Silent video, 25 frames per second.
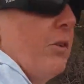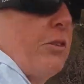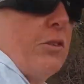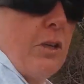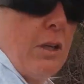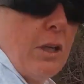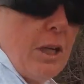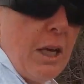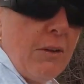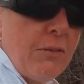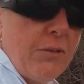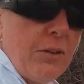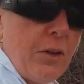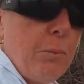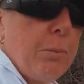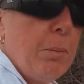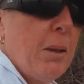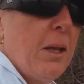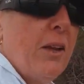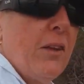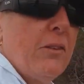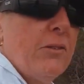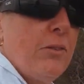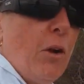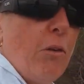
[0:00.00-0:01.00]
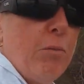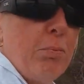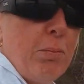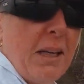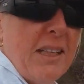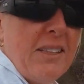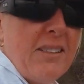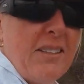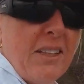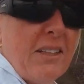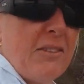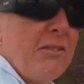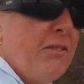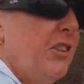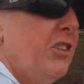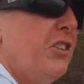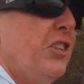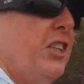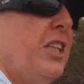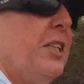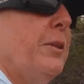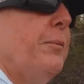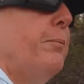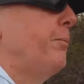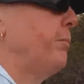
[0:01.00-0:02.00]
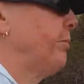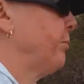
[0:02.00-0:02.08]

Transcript: I do love soft plastic fishing